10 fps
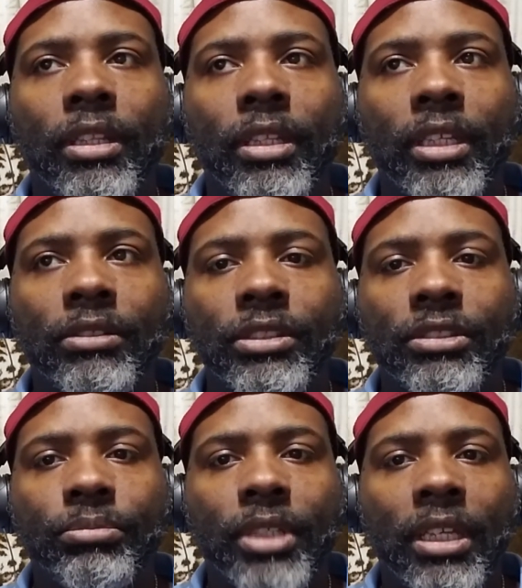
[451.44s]
They'll
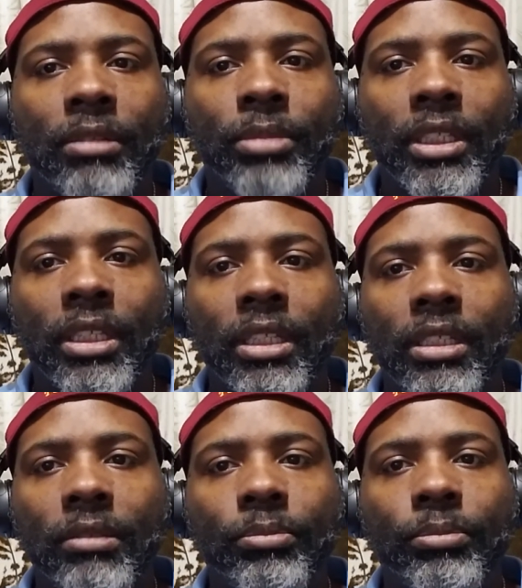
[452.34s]
just kind of be
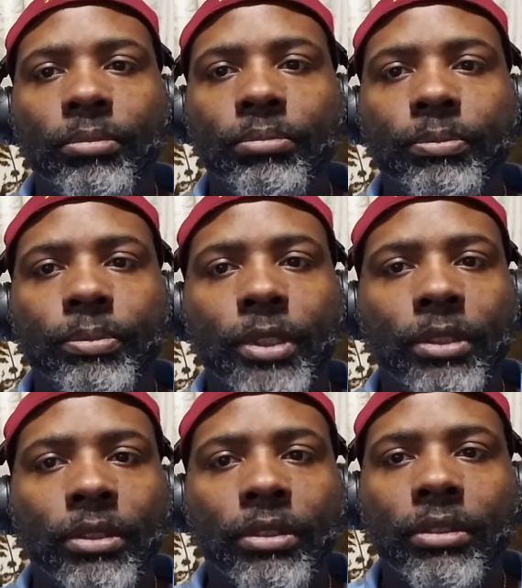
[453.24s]

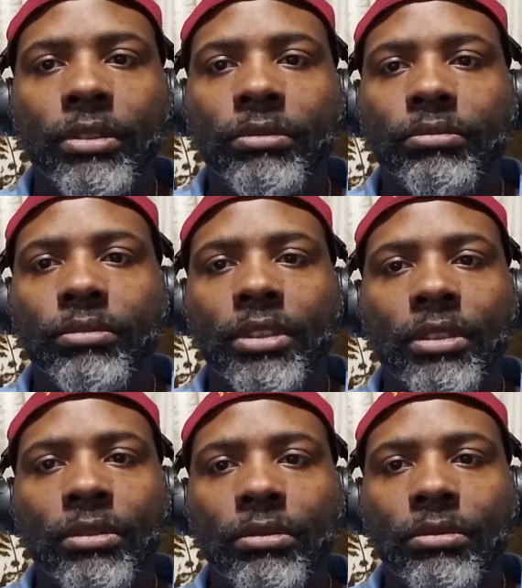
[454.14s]
pure,
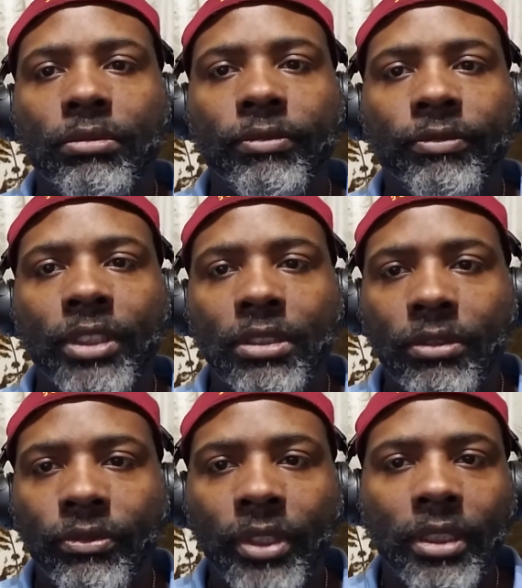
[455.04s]

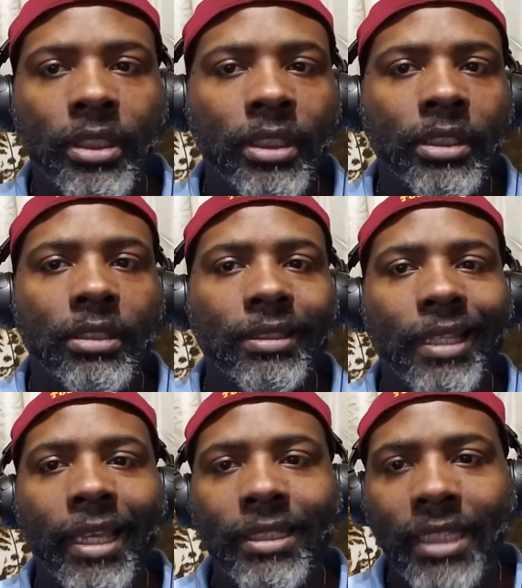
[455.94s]
physical fitness,
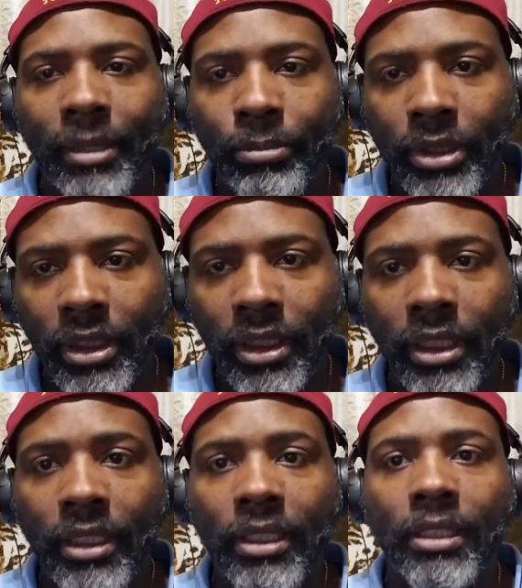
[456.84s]

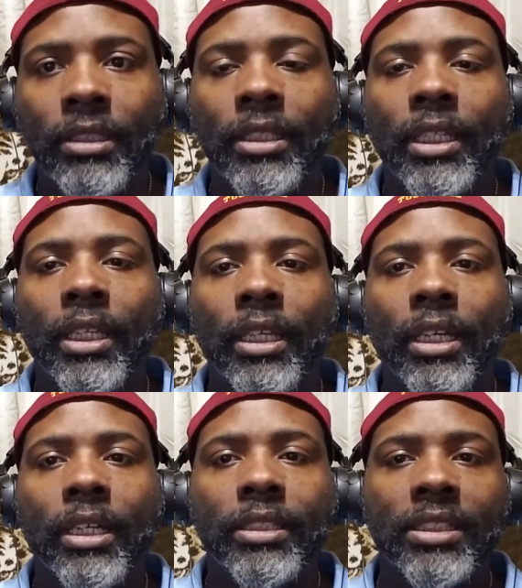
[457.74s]
anti-bullying,
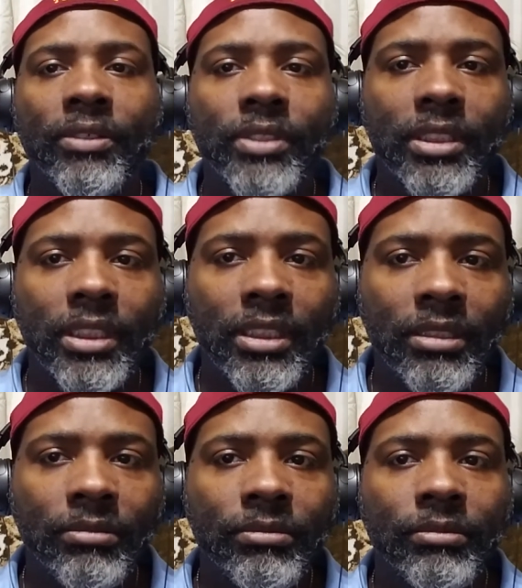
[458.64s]

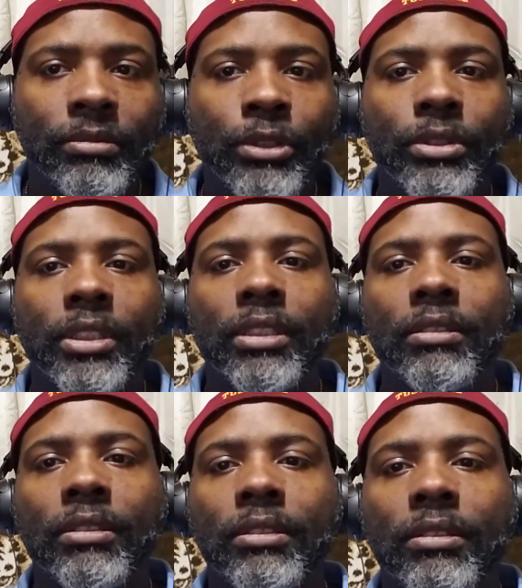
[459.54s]
self-esteem, boosting
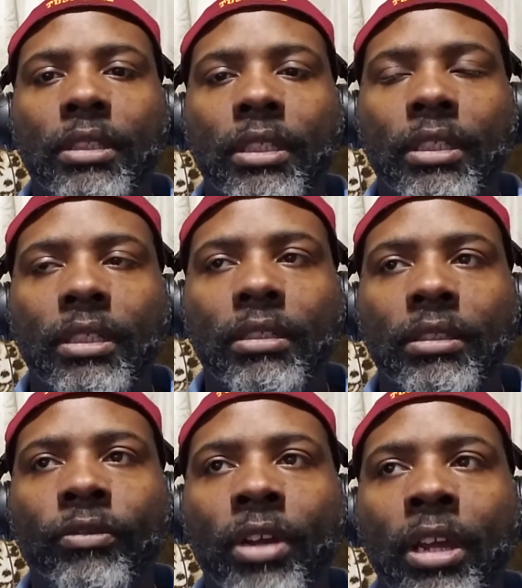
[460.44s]

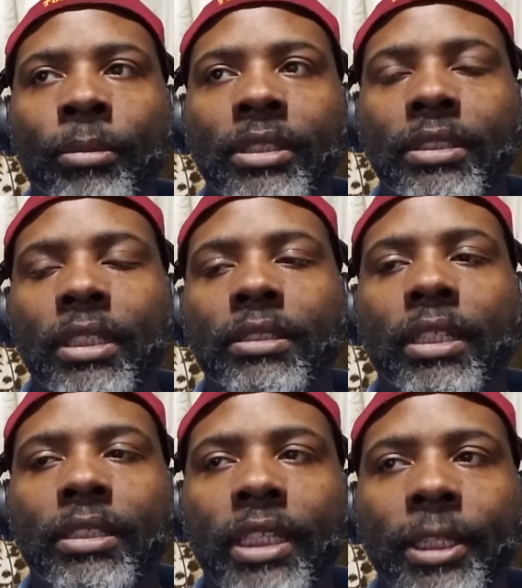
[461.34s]
environments, things
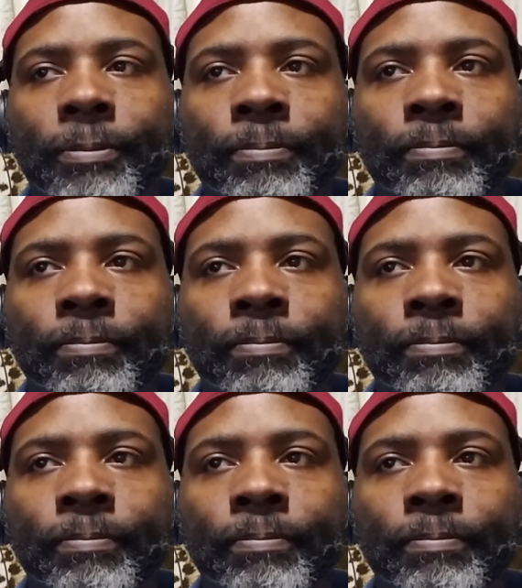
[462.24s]
like that.